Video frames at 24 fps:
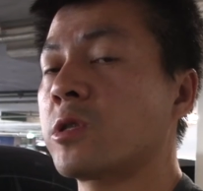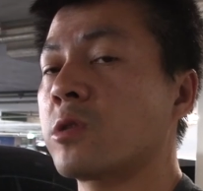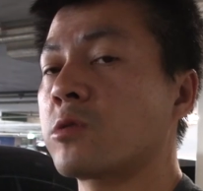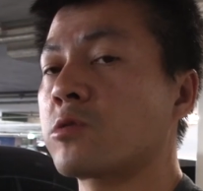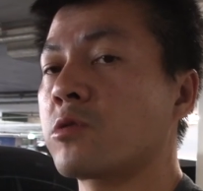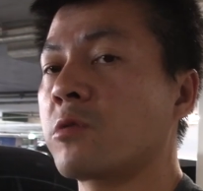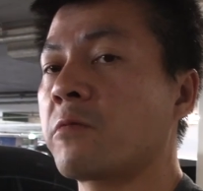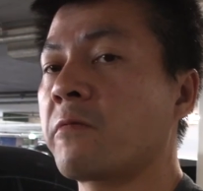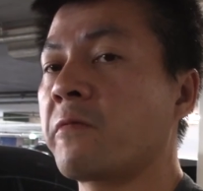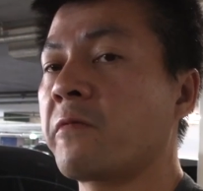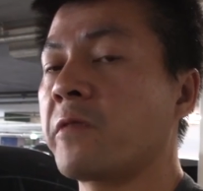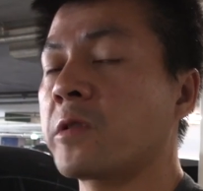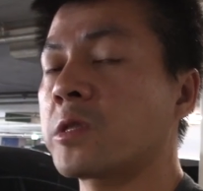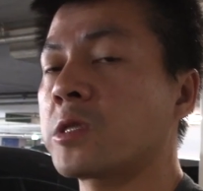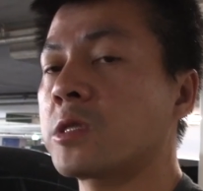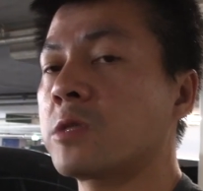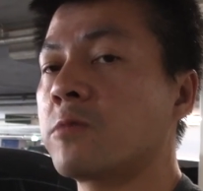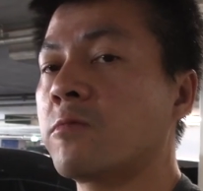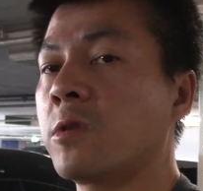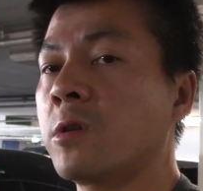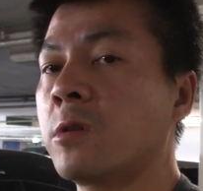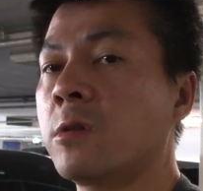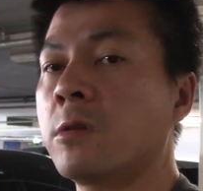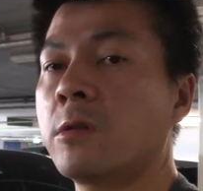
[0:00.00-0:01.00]
Central
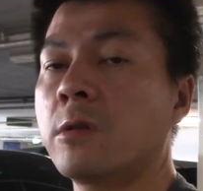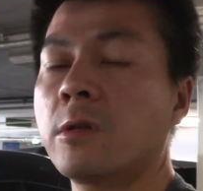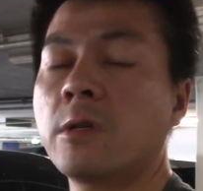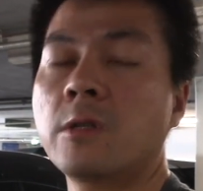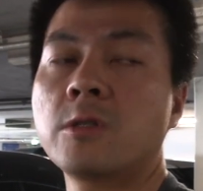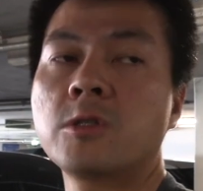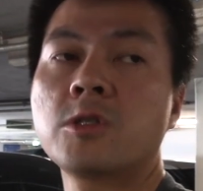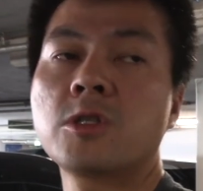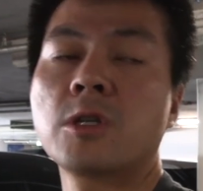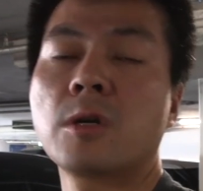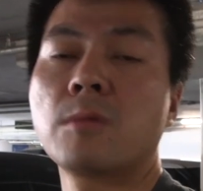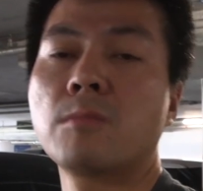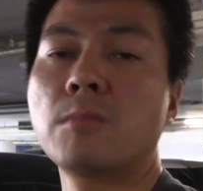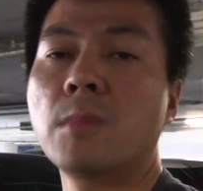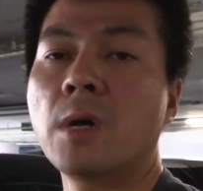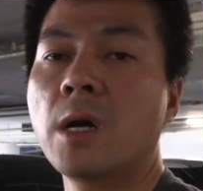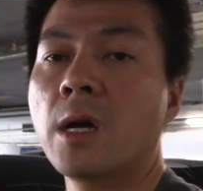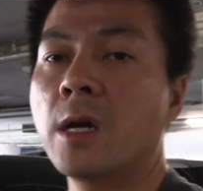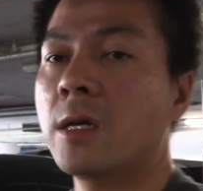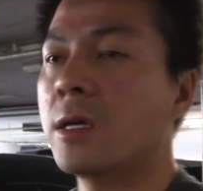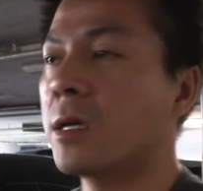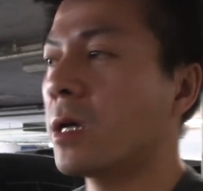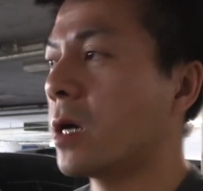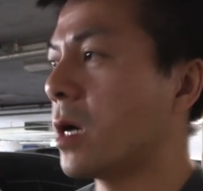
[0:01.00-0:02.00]
Festival in Chiang
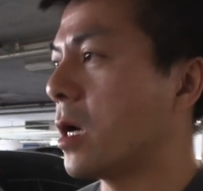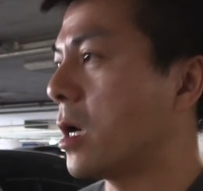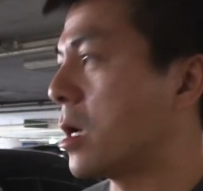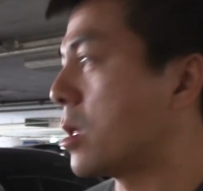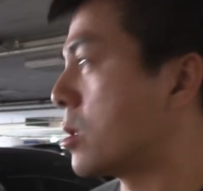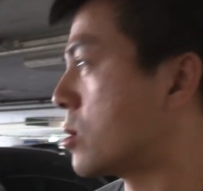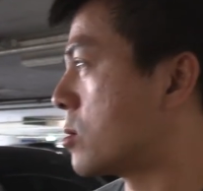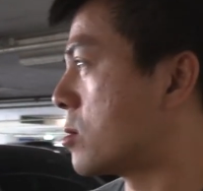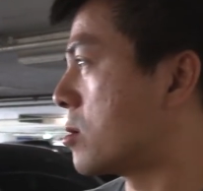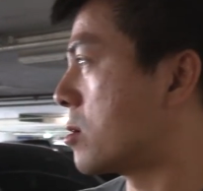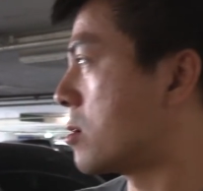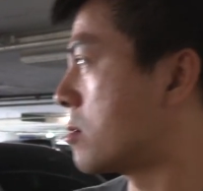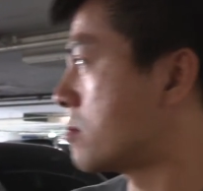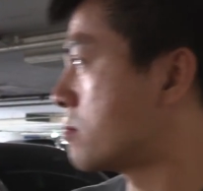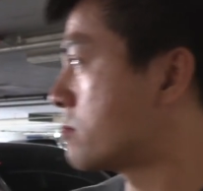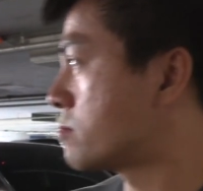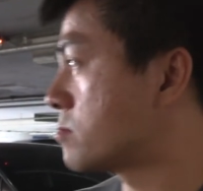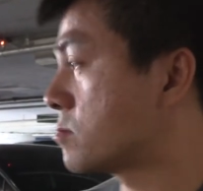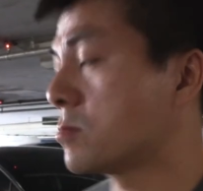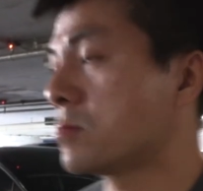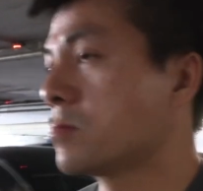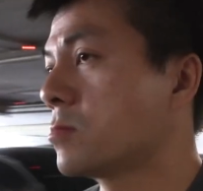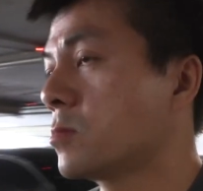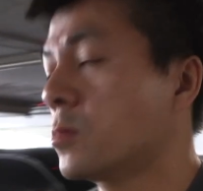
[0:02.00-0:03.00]
Mai and um,
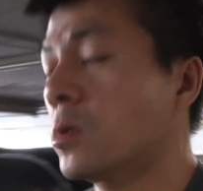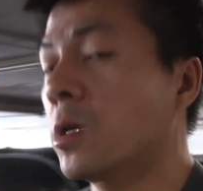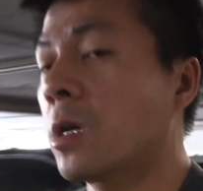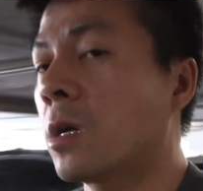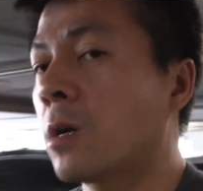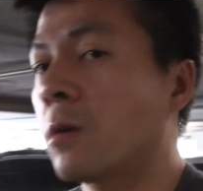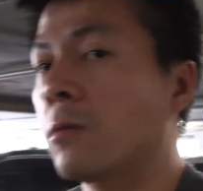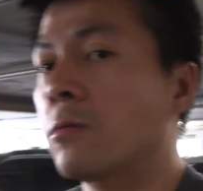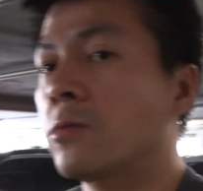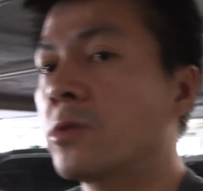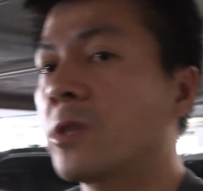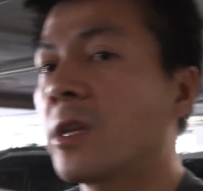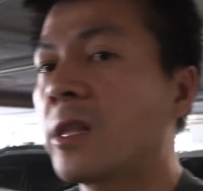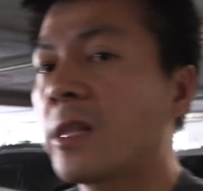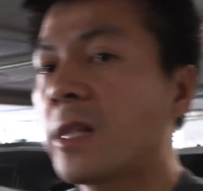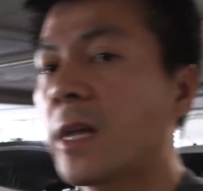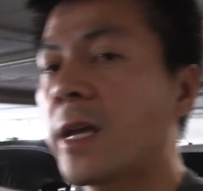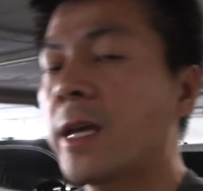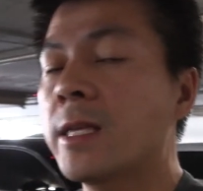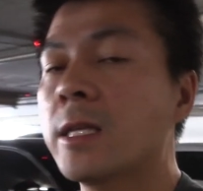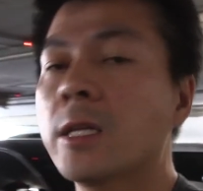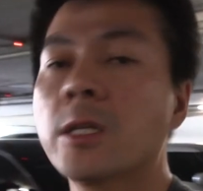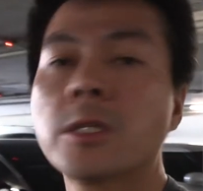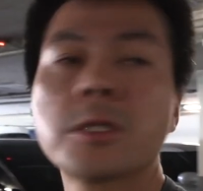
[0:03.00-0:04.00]
yeah, the
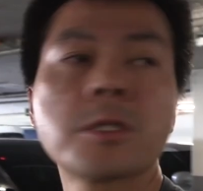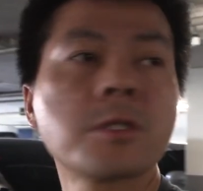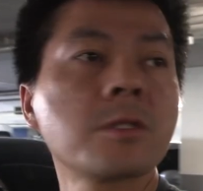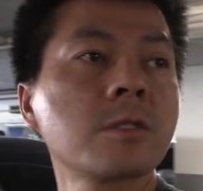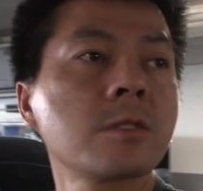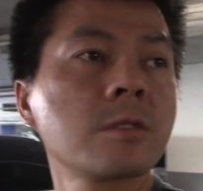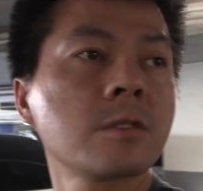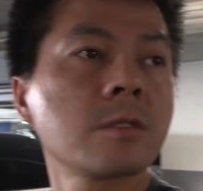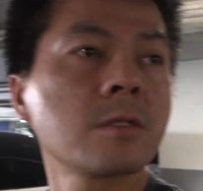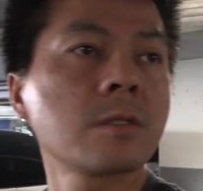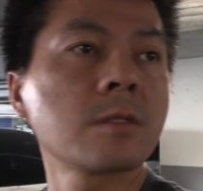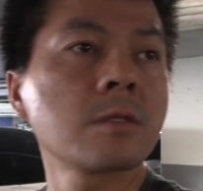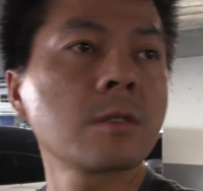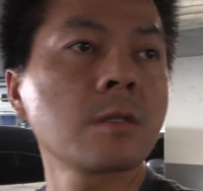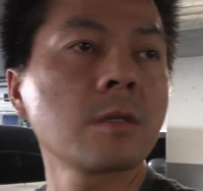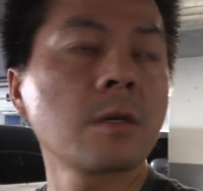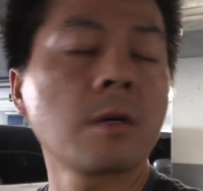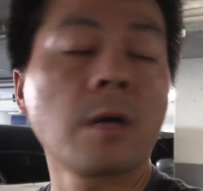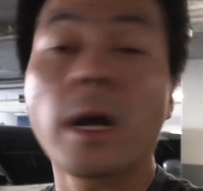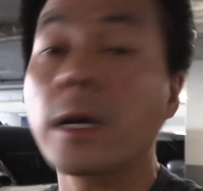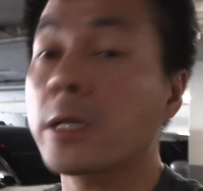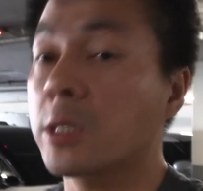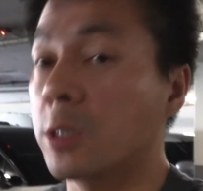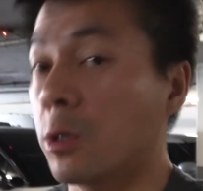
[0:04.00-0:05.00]
ladies,
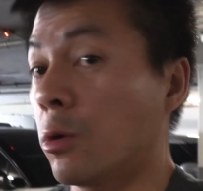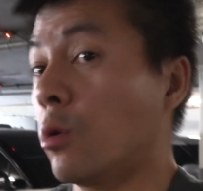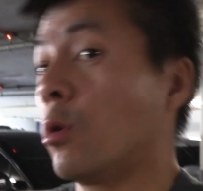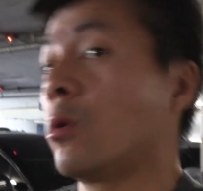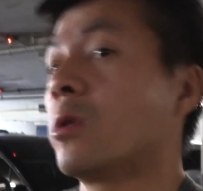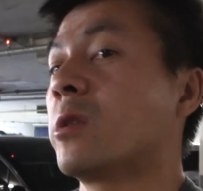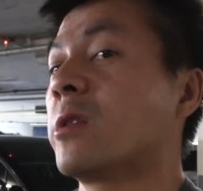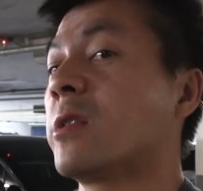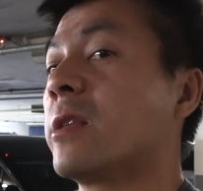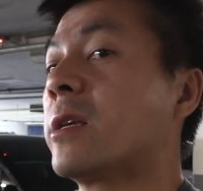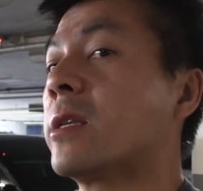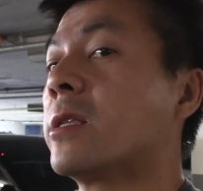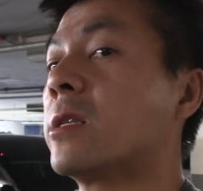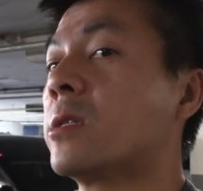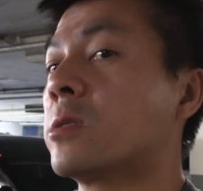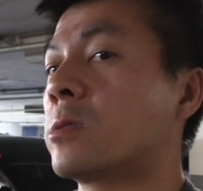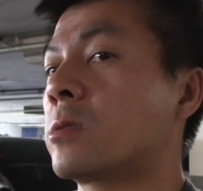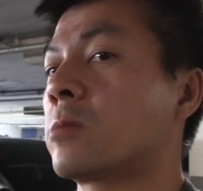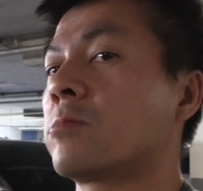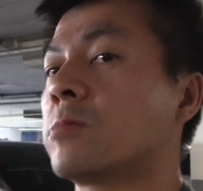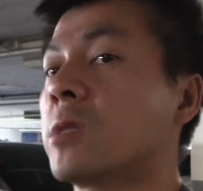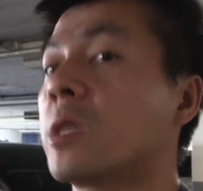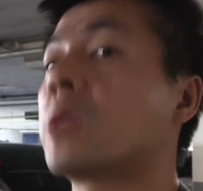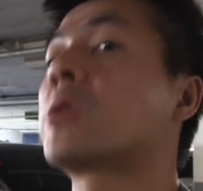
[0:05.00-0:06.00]
actually all the
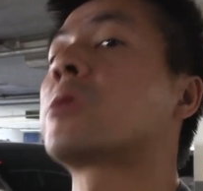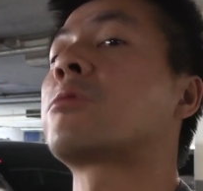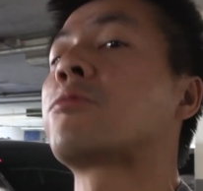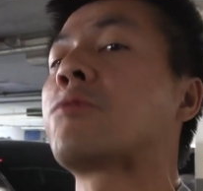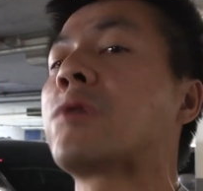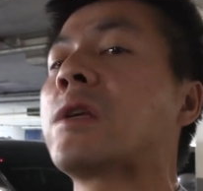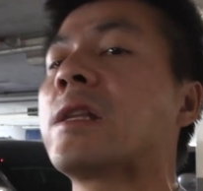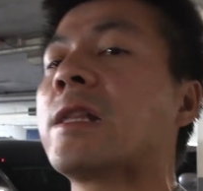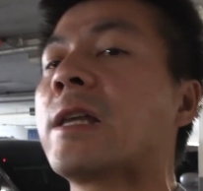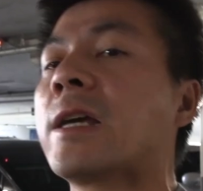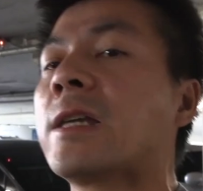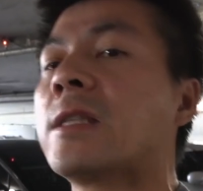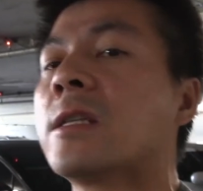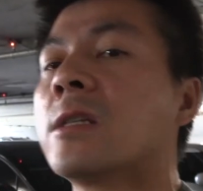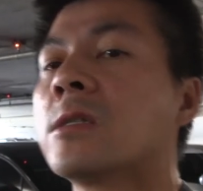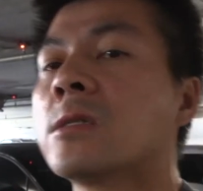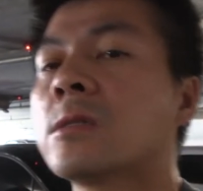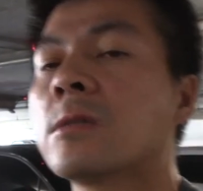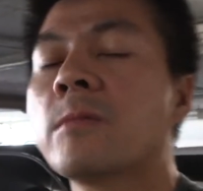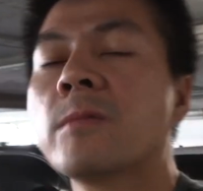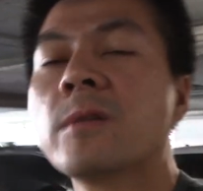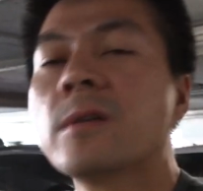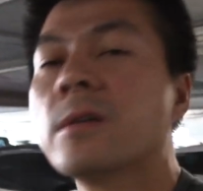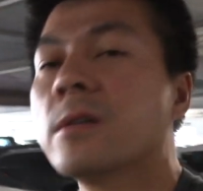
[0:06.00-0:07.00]
ladies, the three
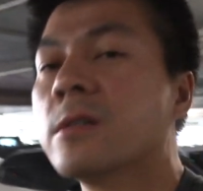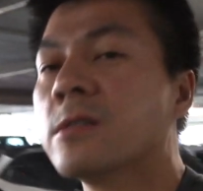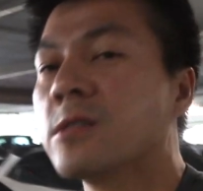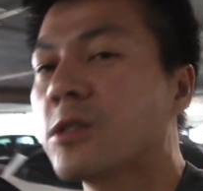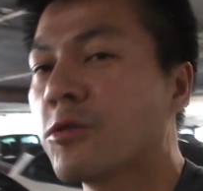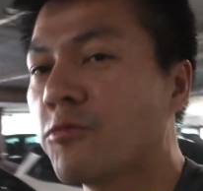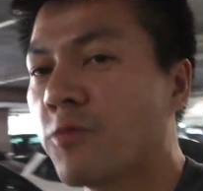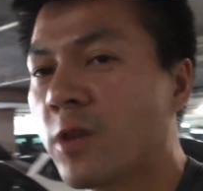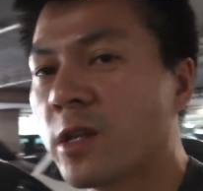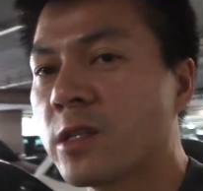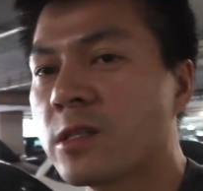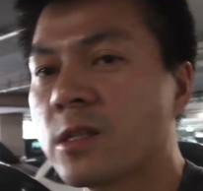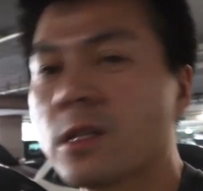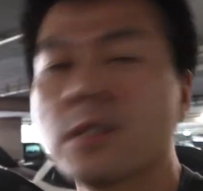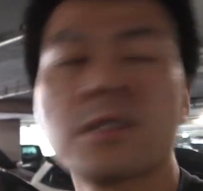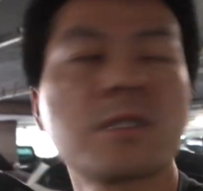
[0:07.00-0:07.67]
ladies, they went